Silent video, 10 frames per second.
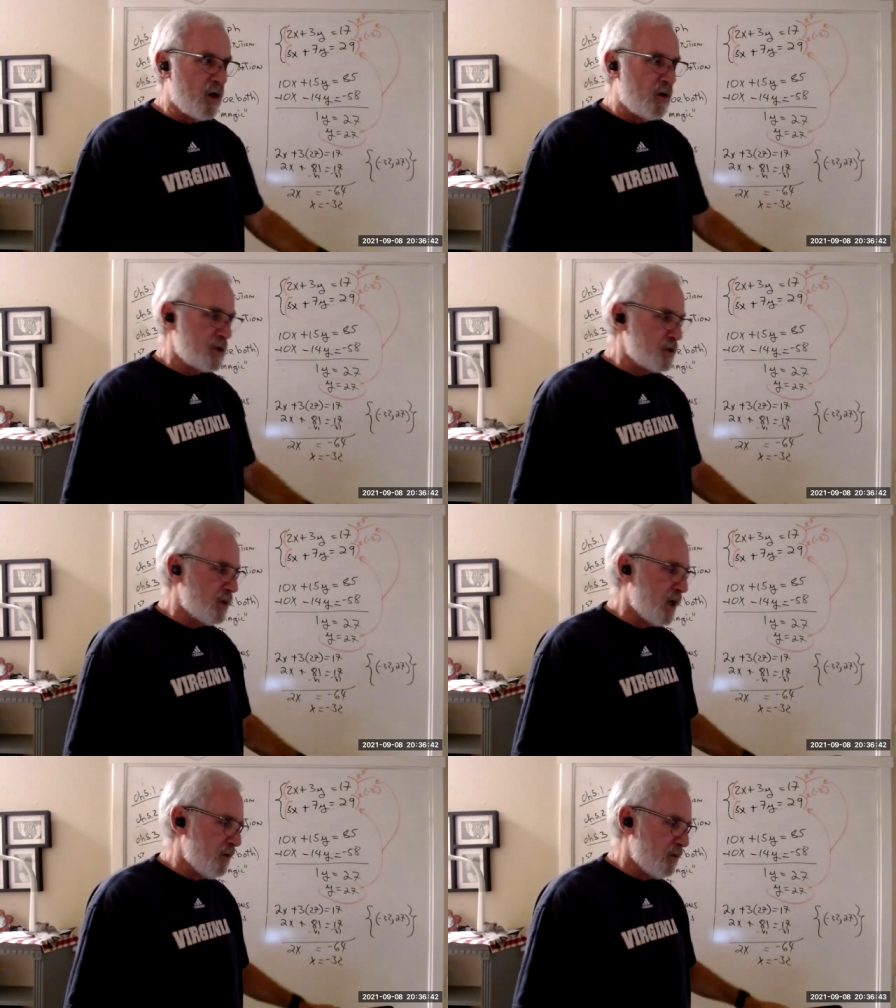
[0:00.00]
go. It's
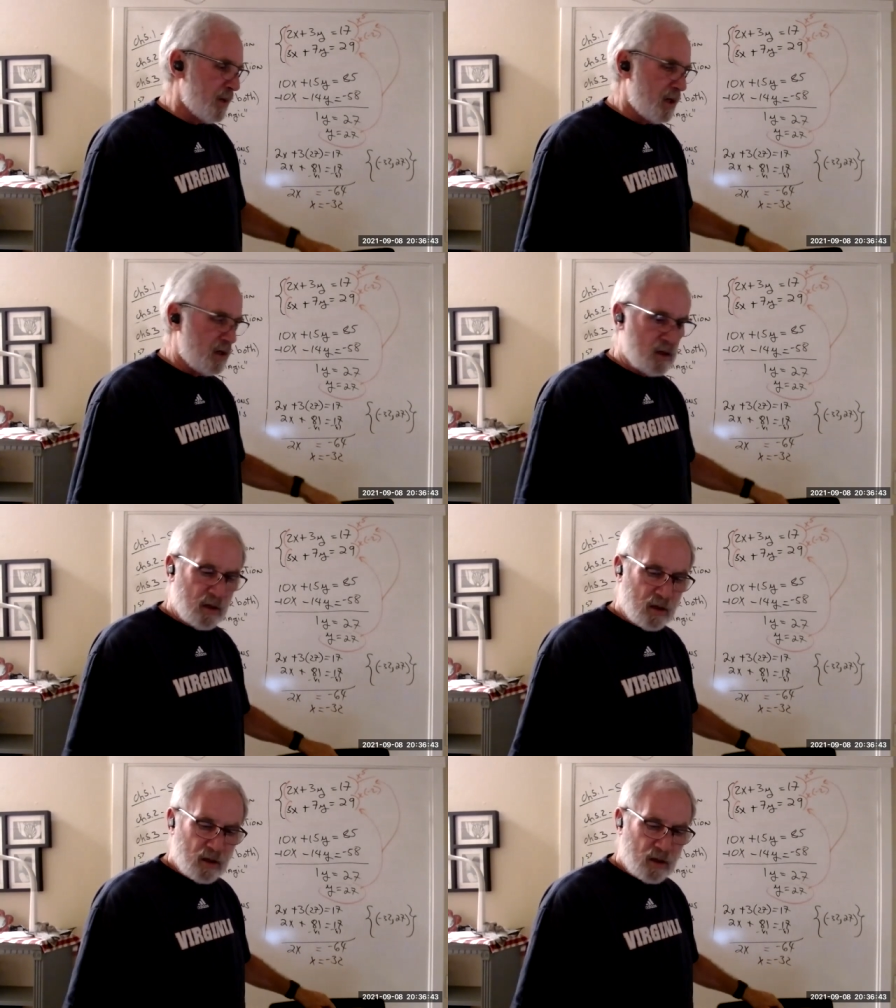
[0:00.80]
okay with me.
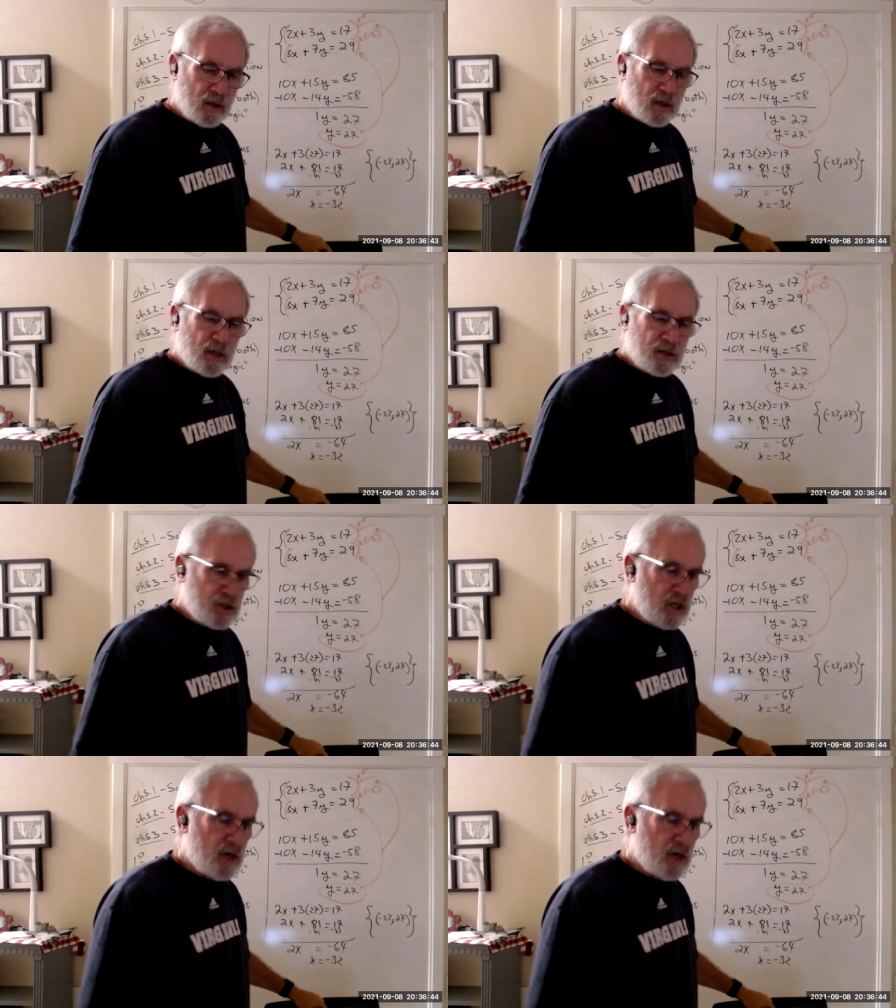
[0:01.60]
See you